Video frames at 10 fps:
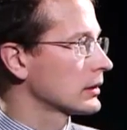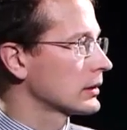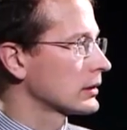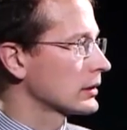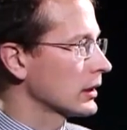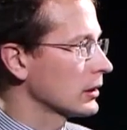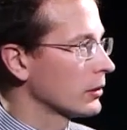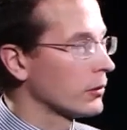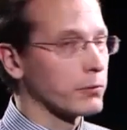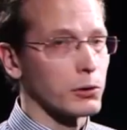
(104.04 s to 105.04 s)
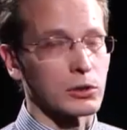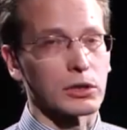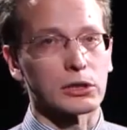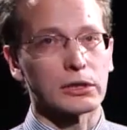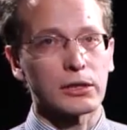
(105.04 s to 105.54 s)
So for
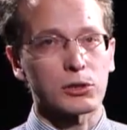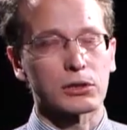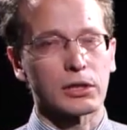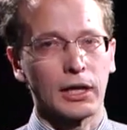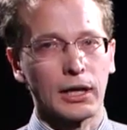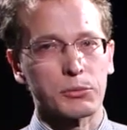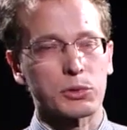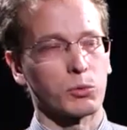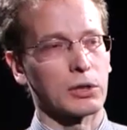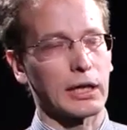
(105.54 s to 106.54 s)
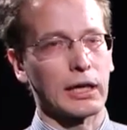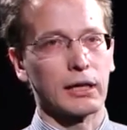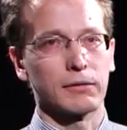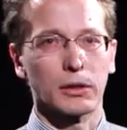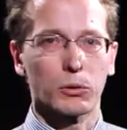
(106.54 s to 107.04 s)
retention times, we
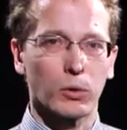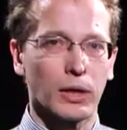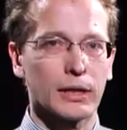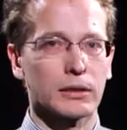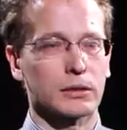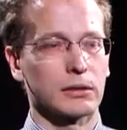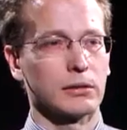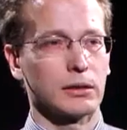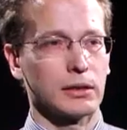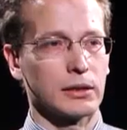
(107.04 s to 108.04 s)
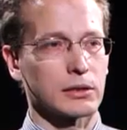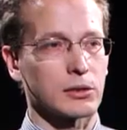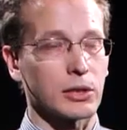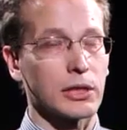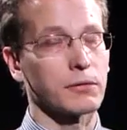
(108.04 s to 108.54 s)
have quite uh,
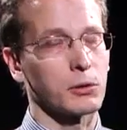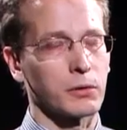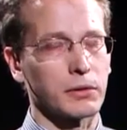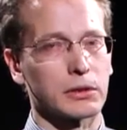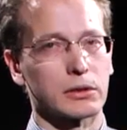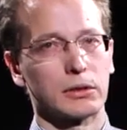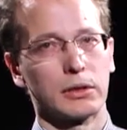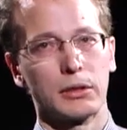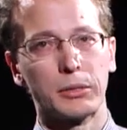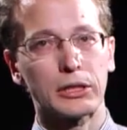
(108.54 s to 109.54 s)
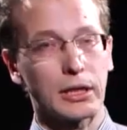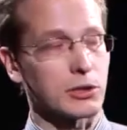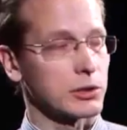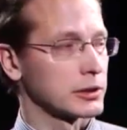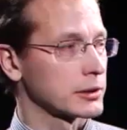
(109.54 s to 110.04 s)
straightforward
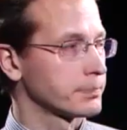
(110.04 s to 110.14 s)
limitations.